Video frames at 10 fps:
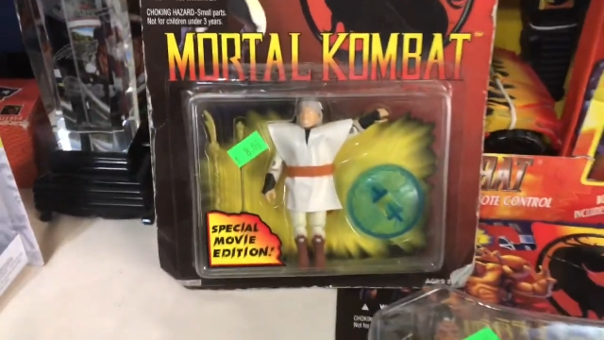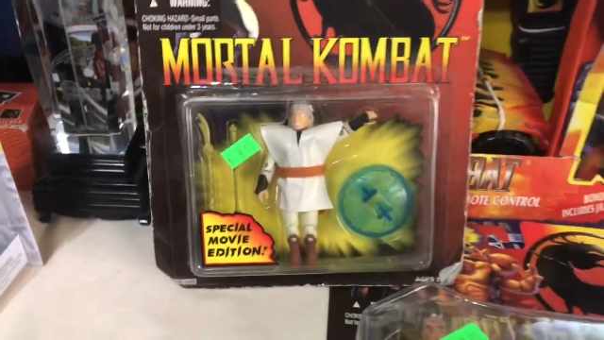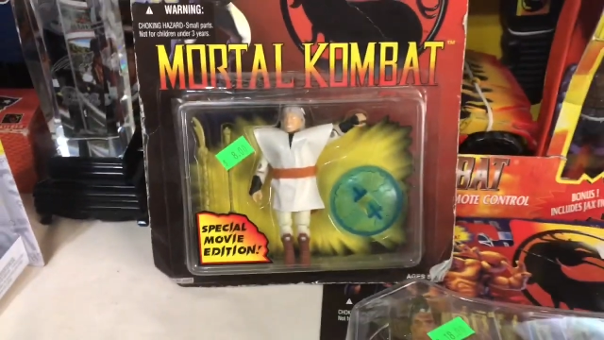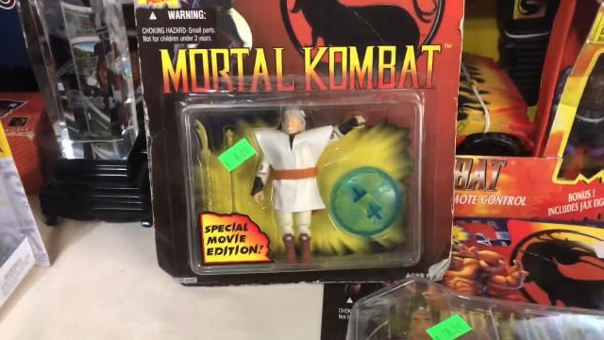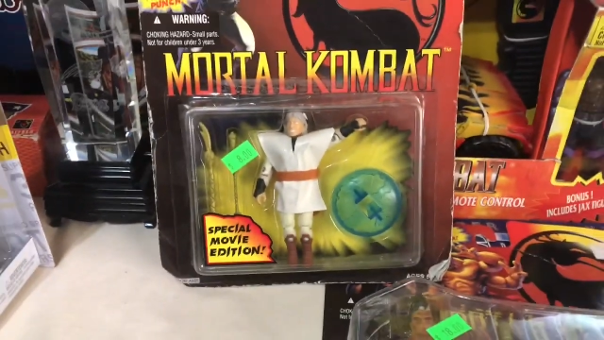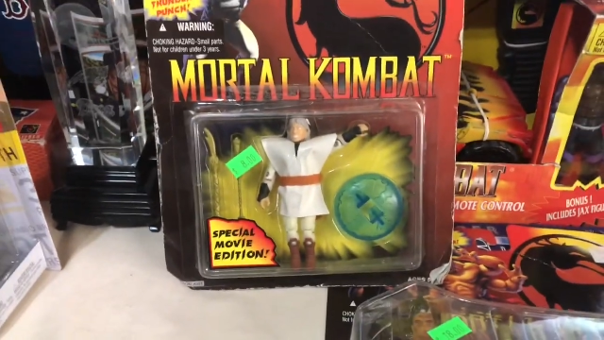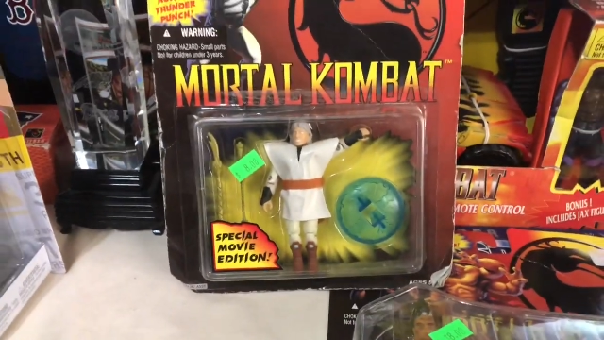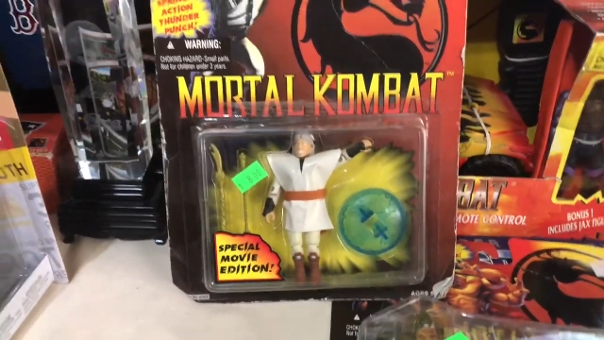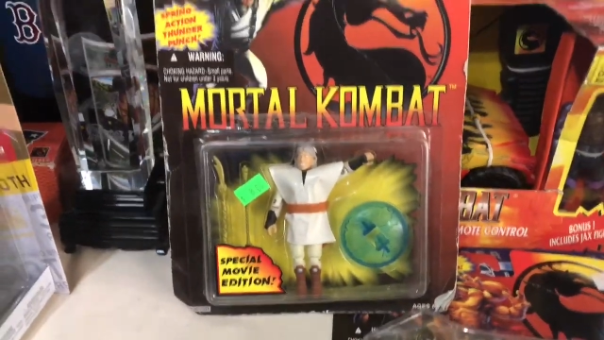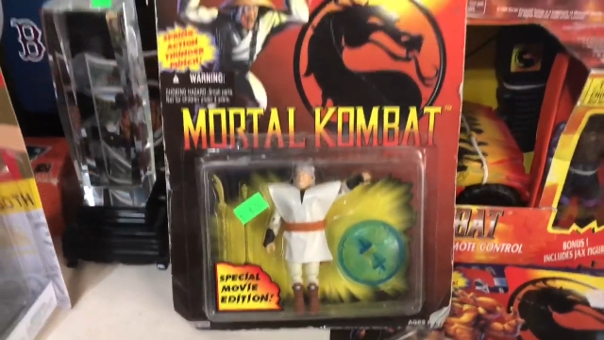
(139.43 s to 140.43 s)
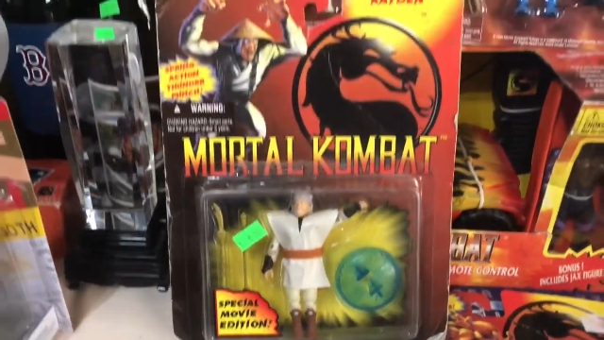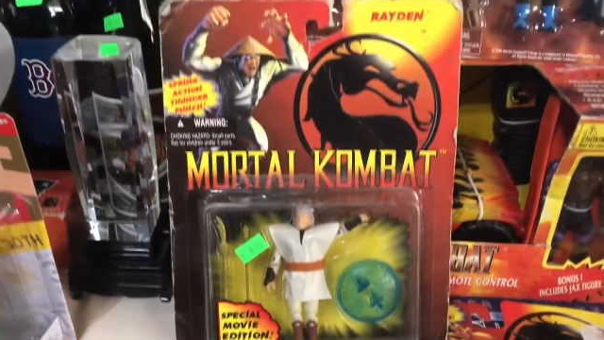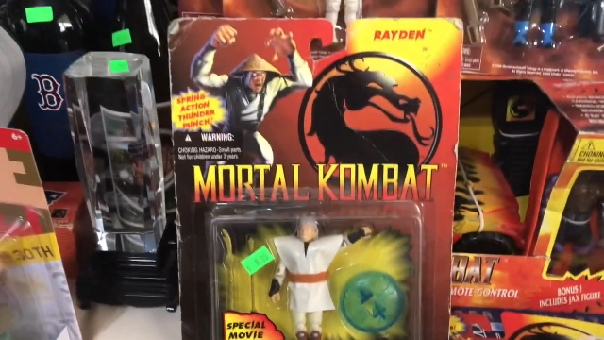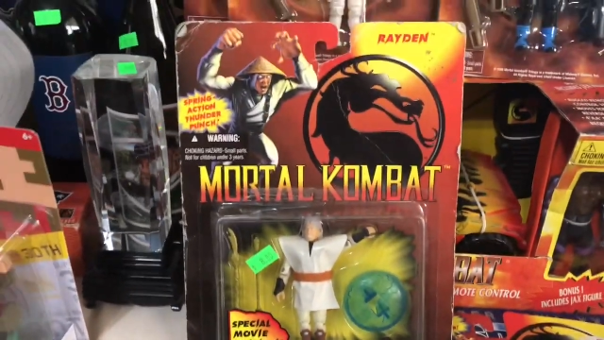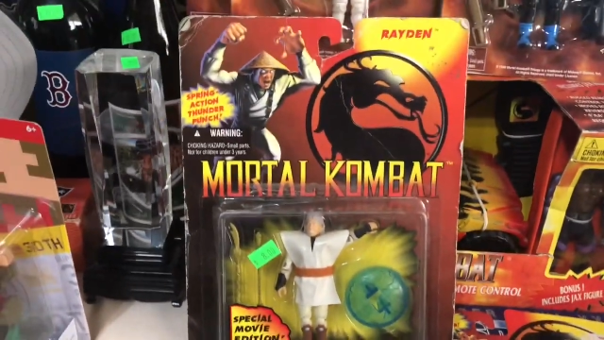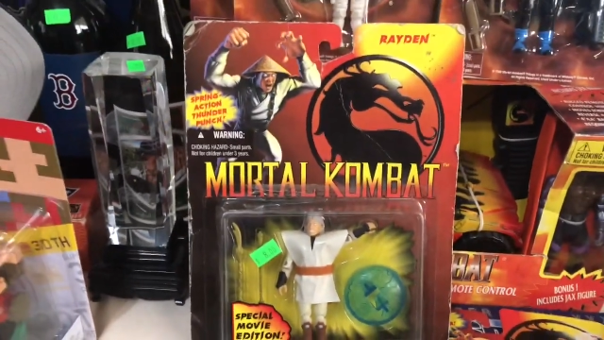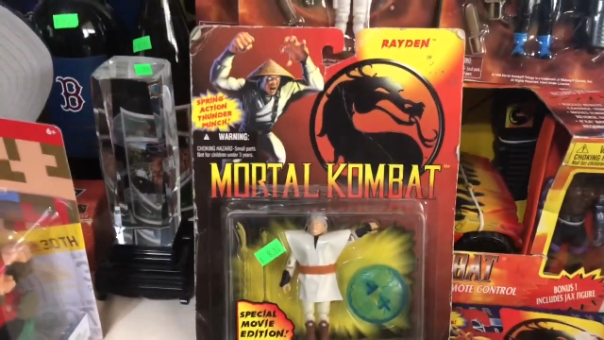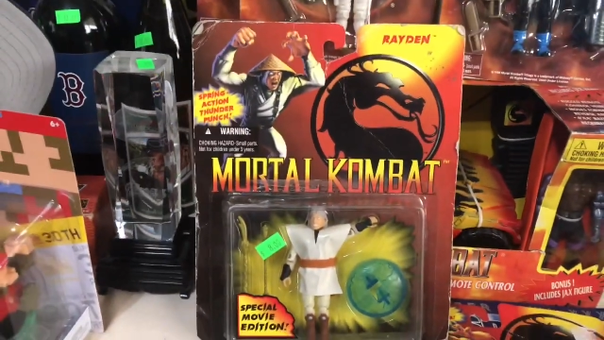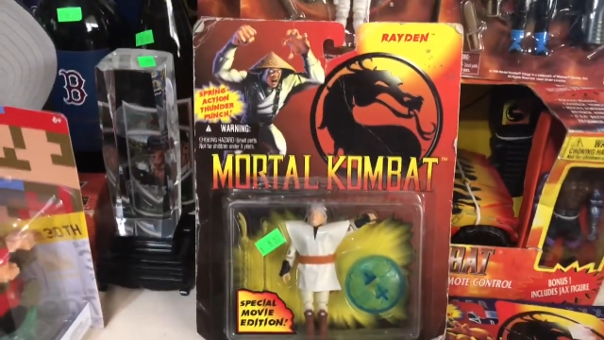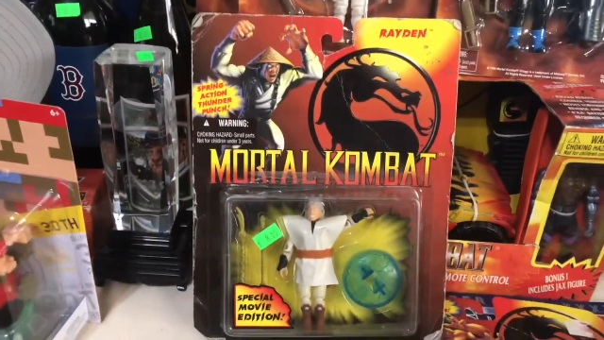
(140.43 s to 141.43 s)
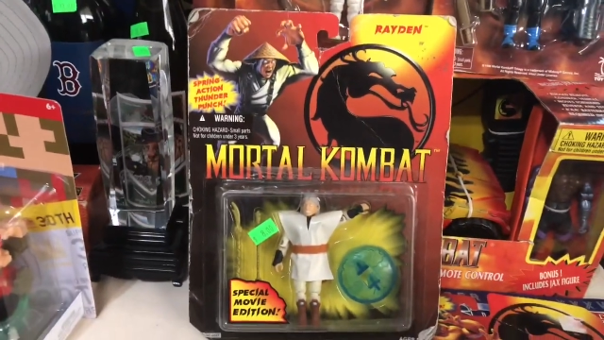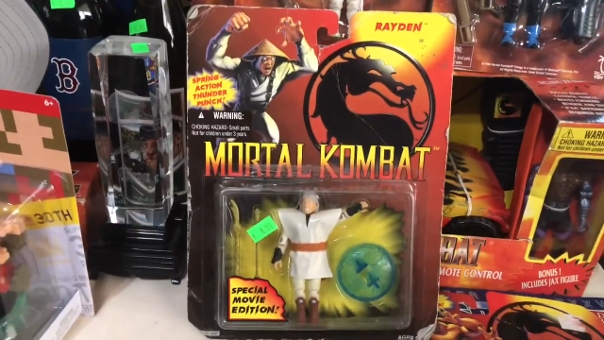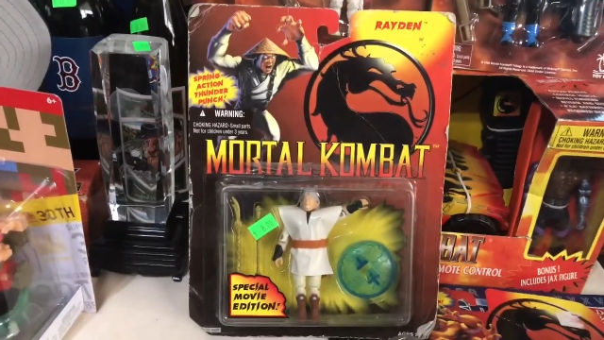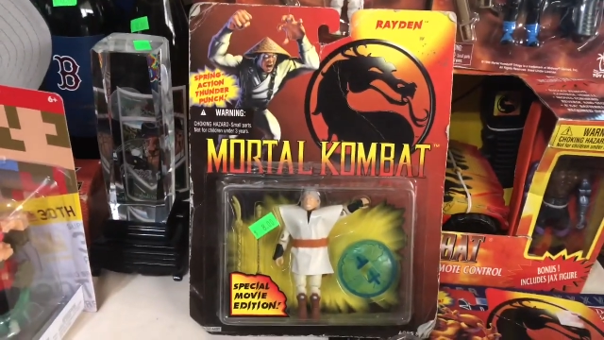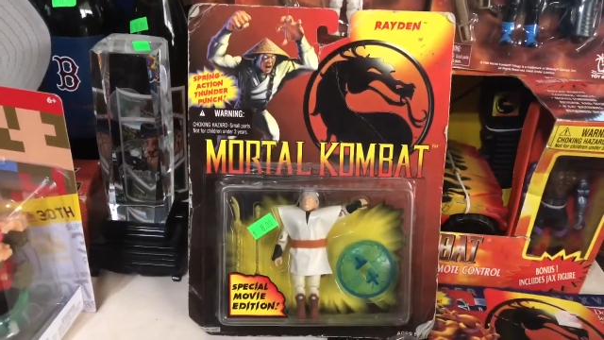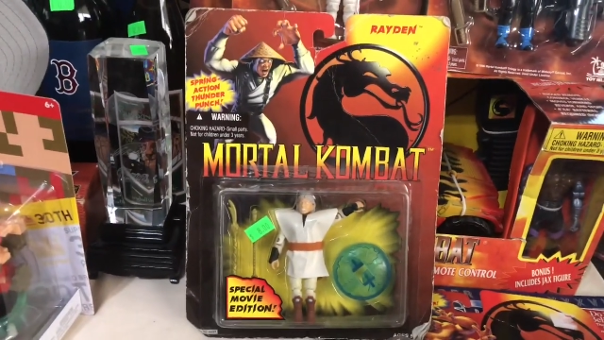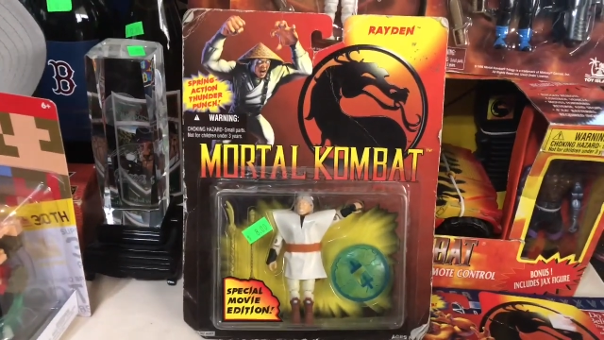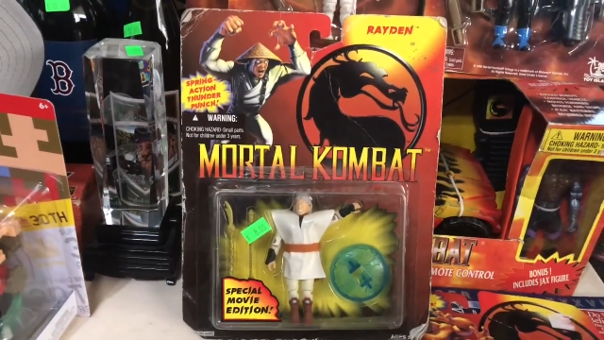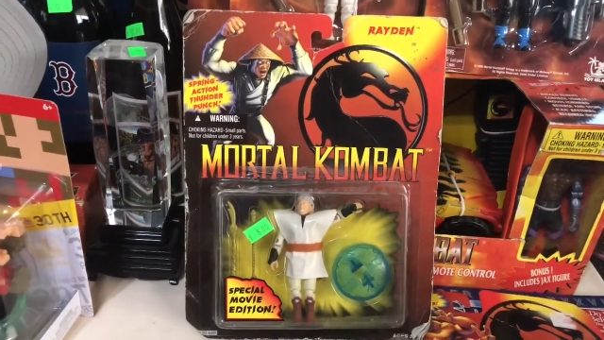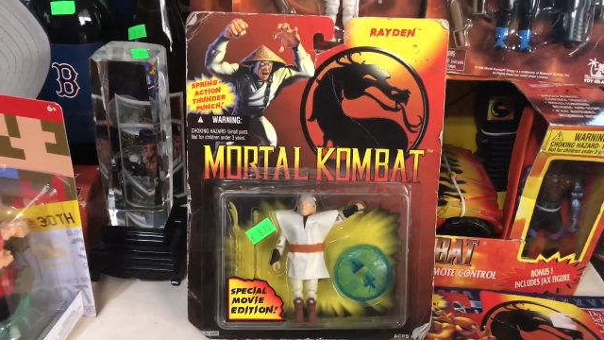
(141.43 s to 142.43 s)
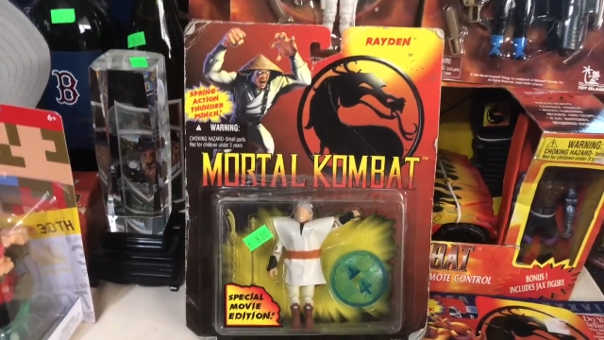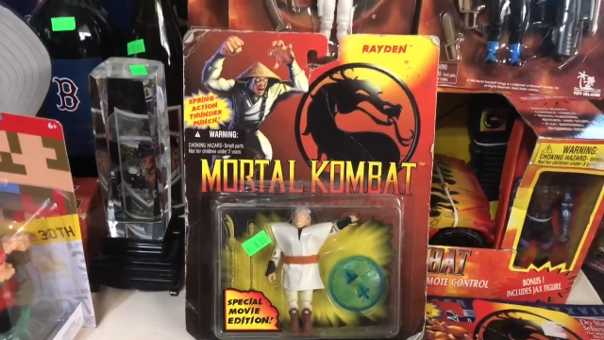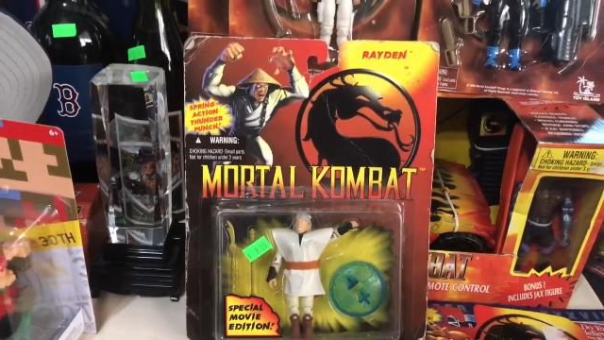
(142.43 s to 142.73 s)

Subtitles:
(no speaker visible)